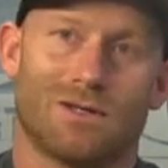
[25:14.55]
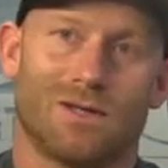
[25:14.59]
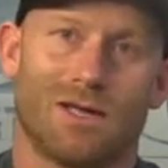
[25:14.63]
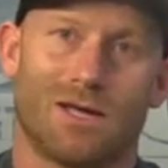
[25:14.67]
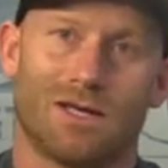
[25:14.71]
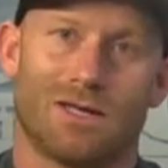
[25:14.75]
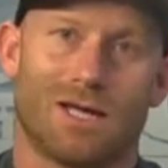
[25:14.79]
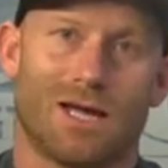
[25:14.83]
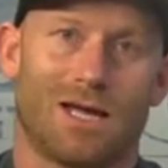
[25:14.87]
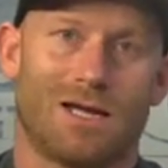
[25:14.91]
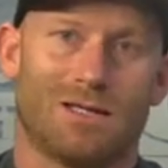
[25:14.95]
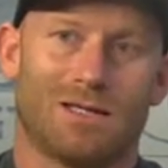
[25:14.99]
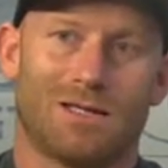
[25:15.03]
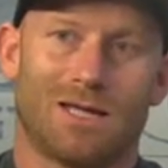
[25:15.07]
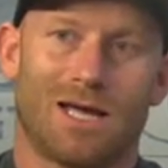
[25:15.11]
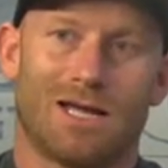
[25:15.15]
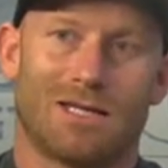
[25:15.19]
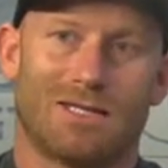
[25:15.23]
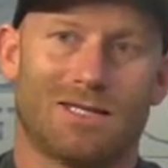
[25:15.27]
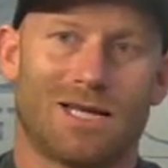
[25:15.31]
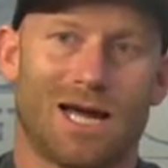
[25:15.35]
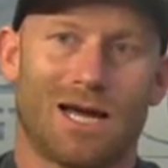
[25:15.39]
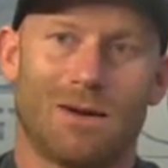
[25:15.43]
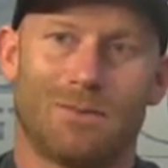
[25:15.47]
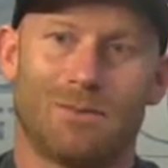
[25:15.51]
Like that
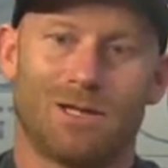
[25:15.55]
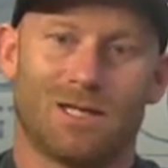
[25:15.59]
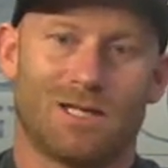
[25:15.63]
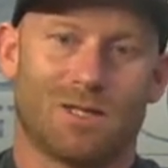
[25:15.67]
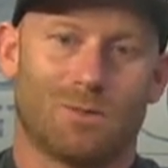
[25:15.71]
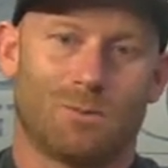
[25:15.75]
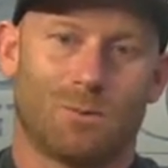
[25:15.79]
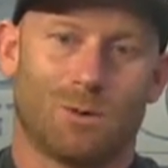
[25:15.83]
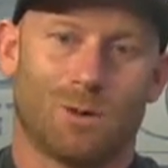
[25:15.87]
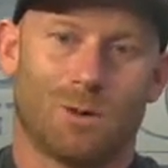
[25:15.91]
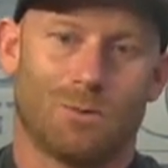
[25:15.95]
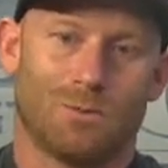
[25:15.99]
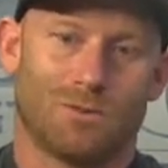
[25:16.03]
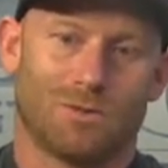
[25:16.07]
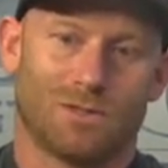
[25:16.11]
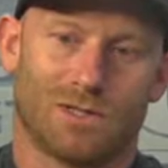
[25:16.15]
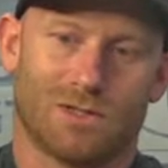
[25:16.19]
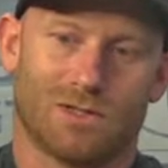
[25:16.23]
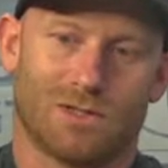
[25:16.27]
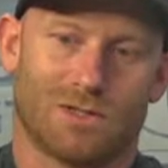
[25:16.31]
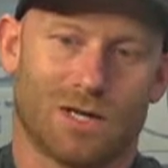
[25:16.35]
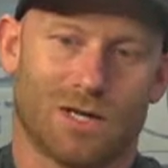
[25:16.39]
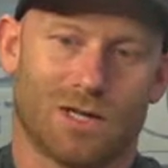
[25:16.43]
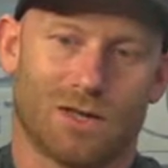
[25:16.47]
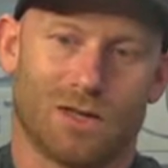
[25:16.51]
time in the sport was
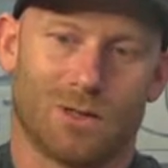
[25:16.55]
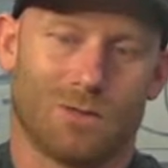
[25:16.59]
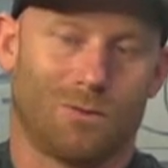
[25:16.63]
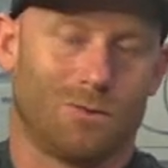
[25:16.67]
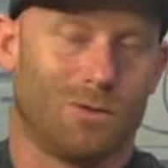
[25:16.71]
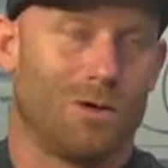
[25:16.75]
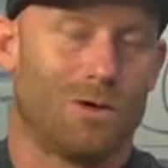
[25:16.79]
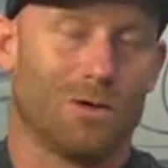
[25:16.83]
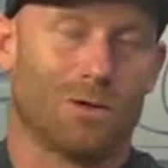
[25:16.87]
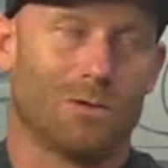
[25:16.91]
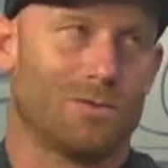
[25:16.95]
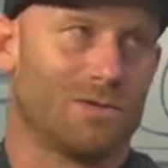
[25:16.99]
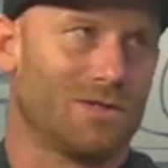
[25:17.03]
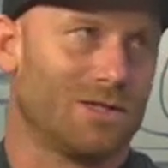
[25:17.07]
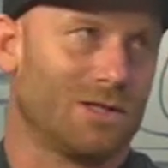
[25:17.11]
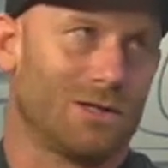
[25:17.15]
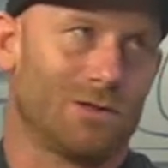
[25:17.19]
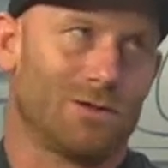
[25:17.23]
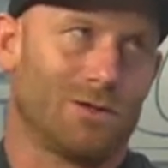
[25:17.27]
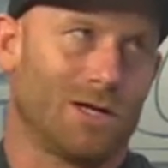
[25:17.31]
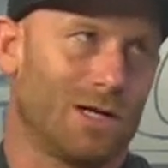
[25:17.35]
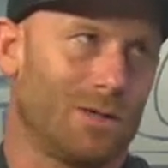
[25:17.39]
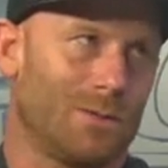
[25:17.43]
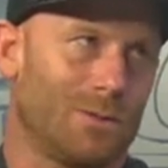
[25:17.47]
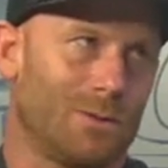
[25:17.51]
just like the growth was
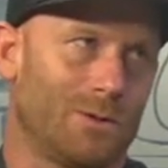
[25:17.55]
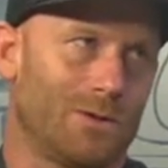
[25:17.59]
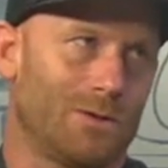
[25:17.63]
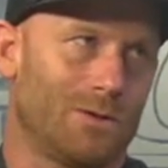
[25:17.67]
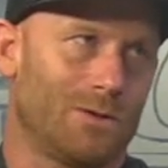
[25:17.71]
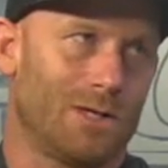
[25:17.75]
incredible.